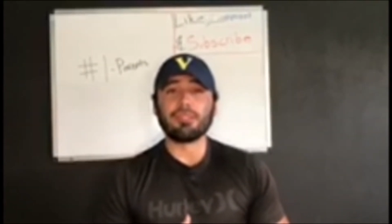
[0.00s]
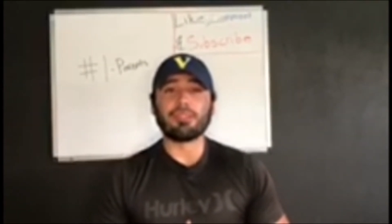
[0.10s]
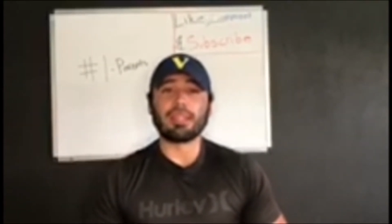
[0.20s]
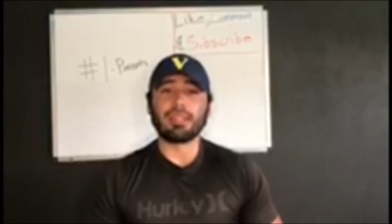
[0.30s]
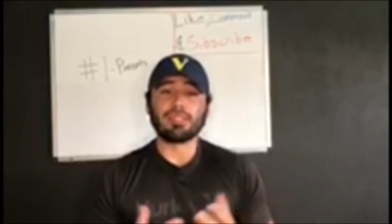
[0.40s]

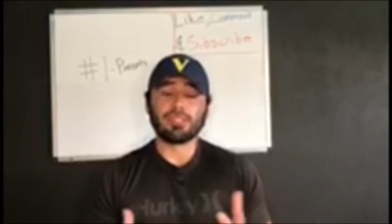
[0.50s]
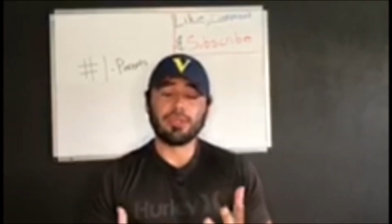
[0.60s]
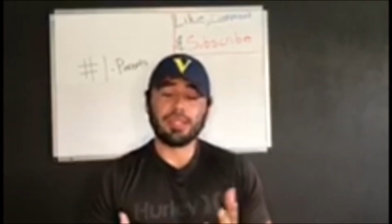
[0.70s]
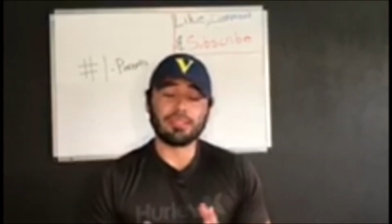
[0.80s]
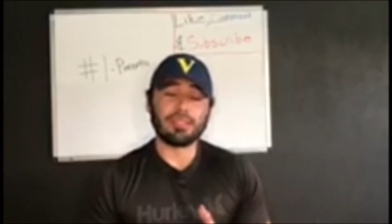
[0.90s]
Like, it's
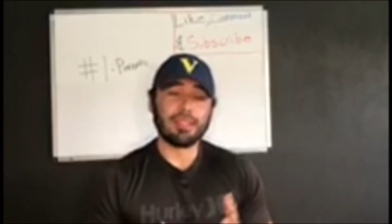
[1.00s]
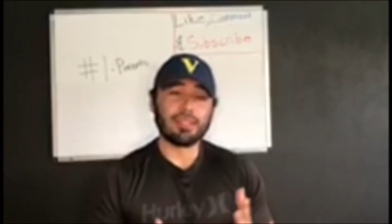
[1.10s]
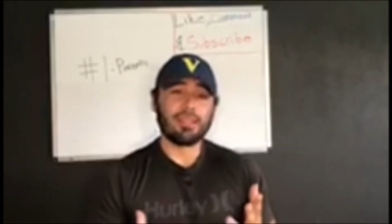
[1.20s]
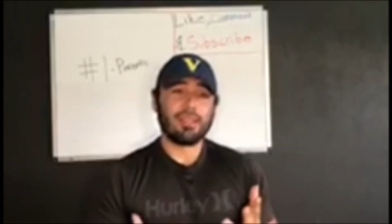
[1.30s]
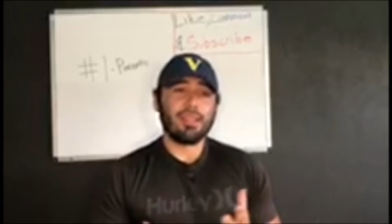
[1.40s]
crazy. Like,
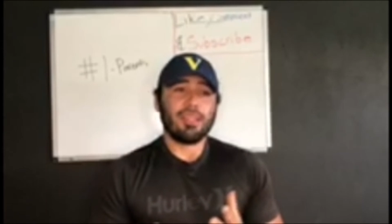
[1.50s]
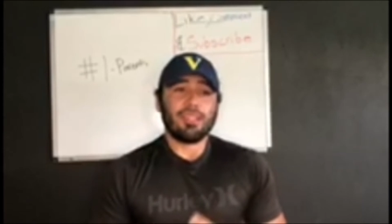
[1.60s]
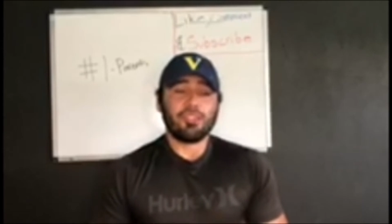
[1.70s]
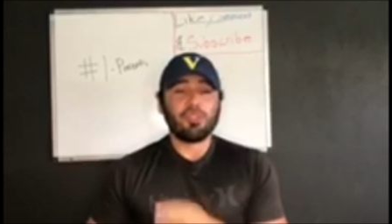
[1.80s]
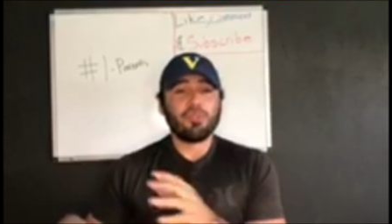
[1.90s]

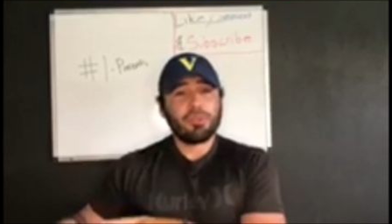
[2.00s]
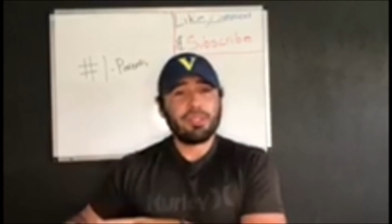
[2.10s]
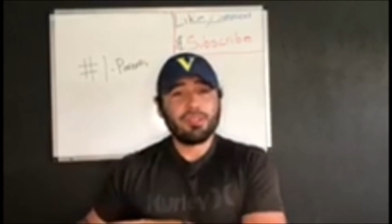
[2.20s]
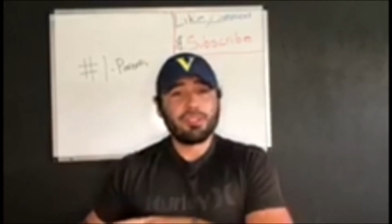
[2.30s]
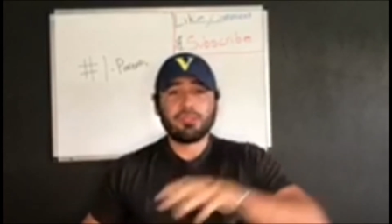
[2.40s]
you go from
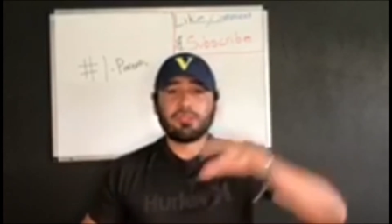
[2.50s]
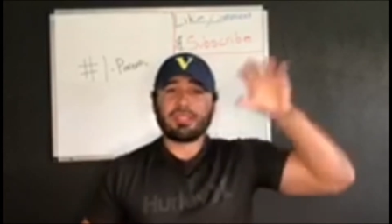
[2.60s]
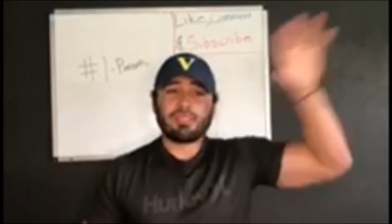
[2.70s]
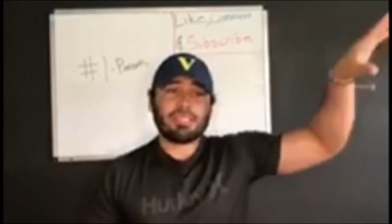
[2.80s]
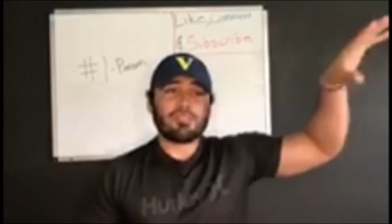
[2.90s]
here, you don't get
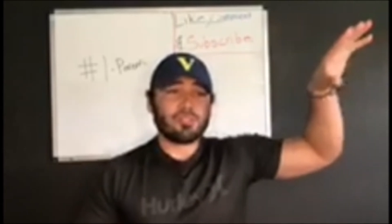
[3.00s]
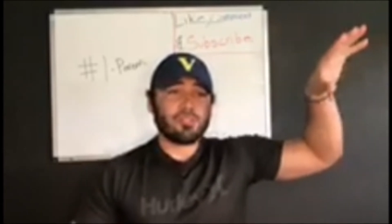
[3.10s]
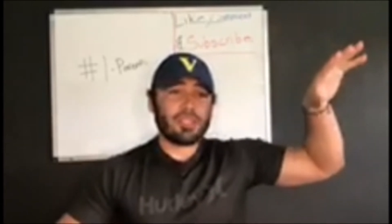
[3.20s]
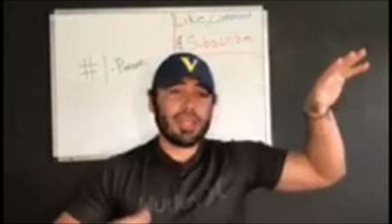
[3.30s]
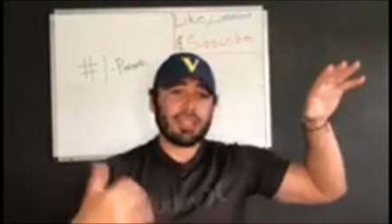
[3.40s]
signal. So you
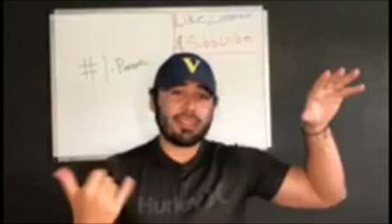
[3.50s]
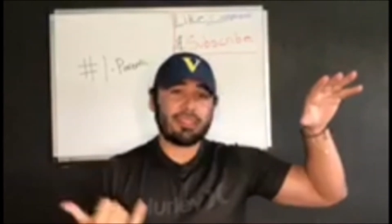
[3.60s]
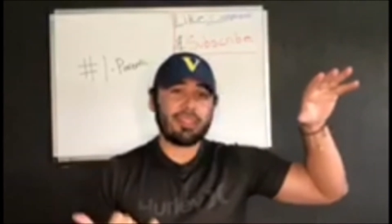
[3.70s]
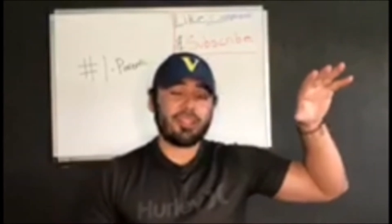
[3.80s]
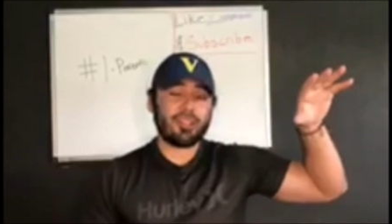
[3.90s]
can't
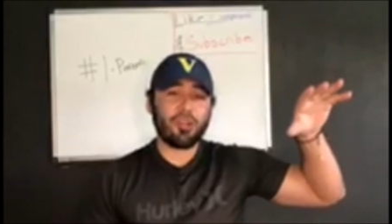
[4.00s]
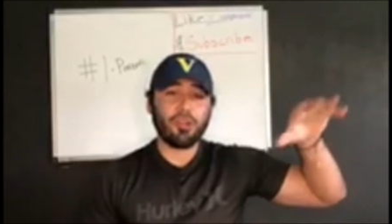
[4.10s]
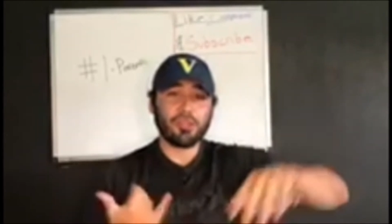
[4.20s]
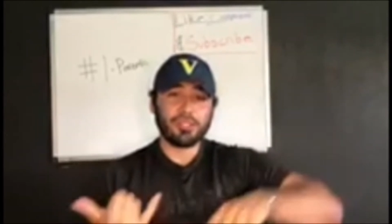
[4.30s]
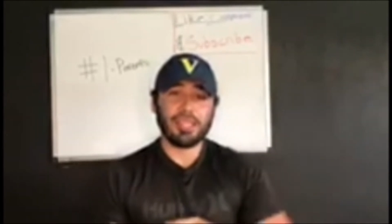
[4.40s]
call
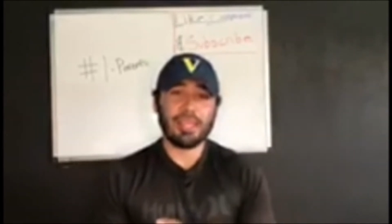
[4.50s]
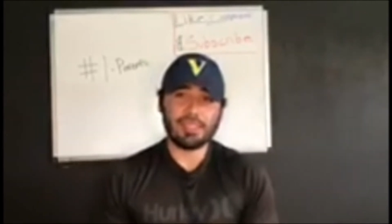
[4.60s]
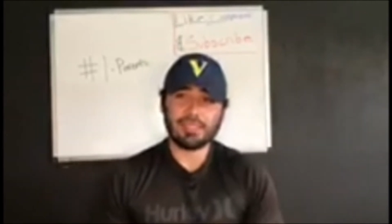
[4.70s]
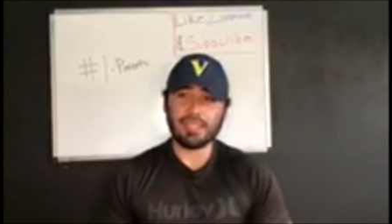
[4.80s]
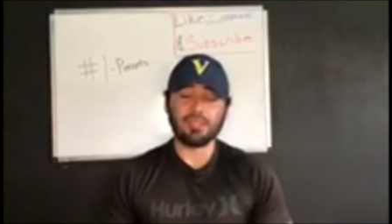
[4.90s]
or text
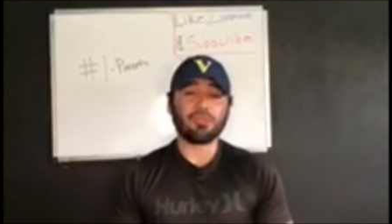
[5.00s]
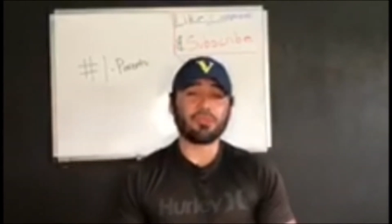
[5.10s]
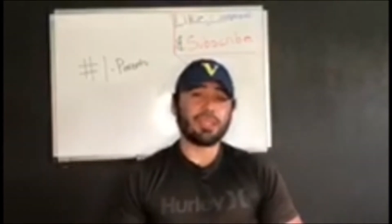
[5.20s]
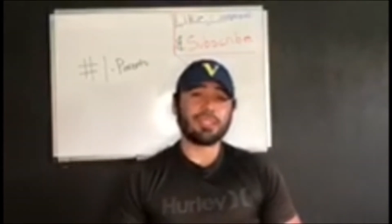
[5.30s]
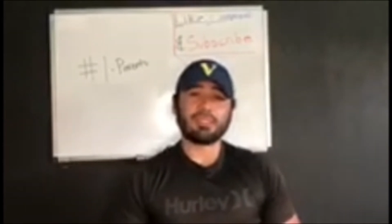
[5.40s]
like your
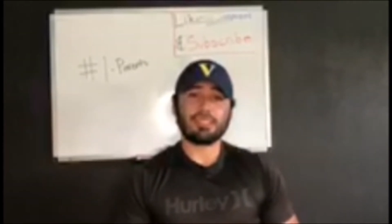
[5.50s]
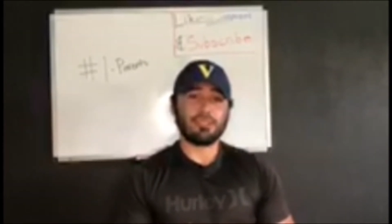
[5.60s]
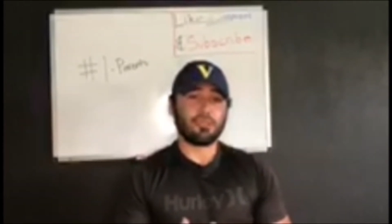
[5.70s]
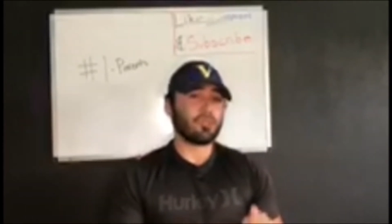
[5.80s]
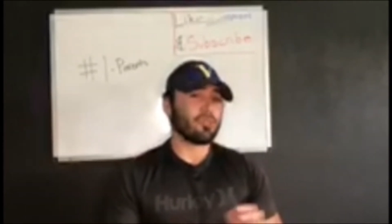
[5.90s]
friends
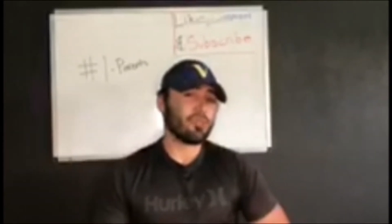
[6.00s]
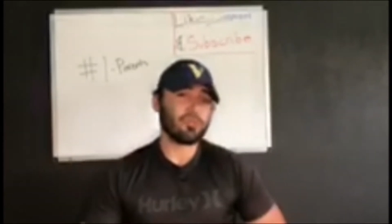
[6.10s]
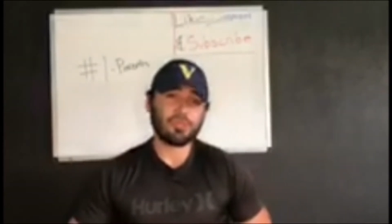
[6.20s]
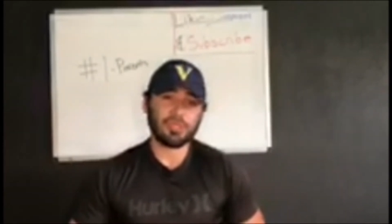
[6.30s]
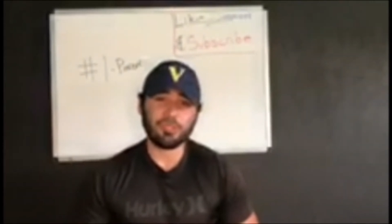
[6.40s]
or your
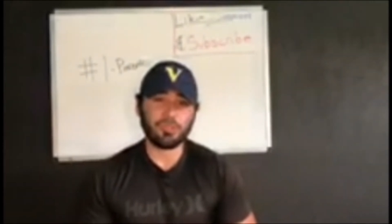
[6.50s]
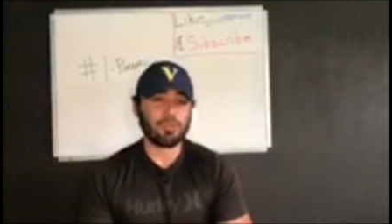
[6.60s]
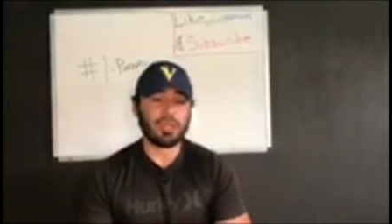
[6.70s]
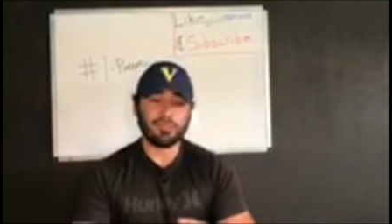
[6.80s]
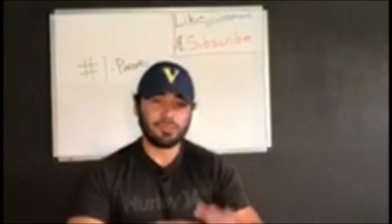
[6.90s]
girlfriend or your
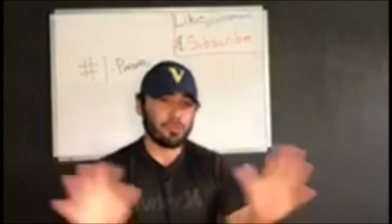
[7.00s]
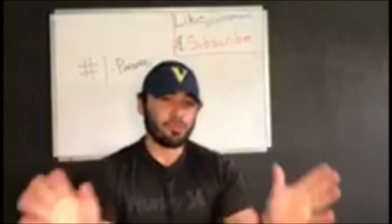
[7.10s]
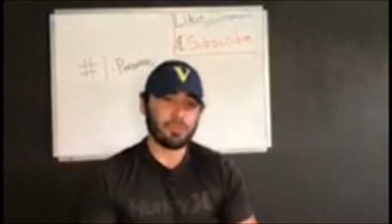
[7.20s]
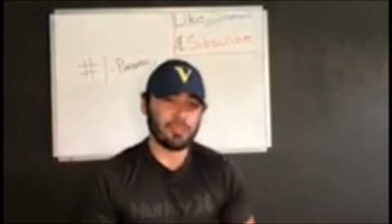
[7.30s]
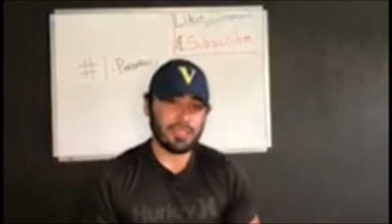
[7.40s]
wife or
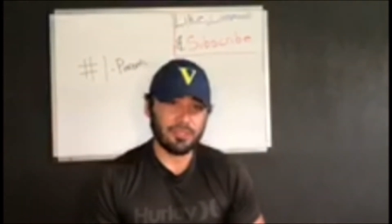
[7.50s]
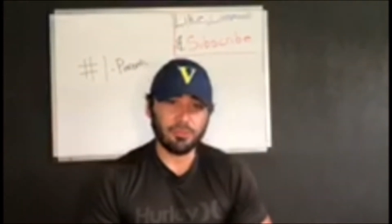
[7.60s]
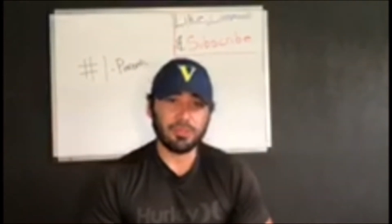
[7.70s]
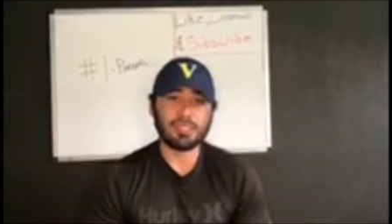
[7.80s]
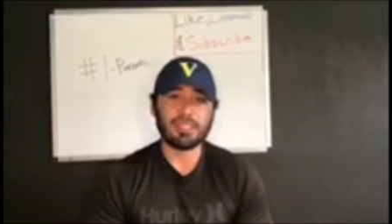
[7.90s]
whoever the hell you
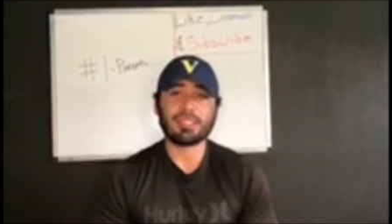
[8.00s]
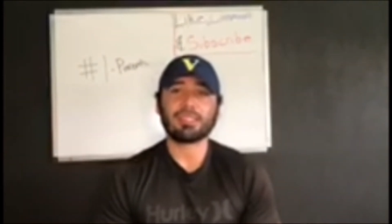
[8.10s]
want to text.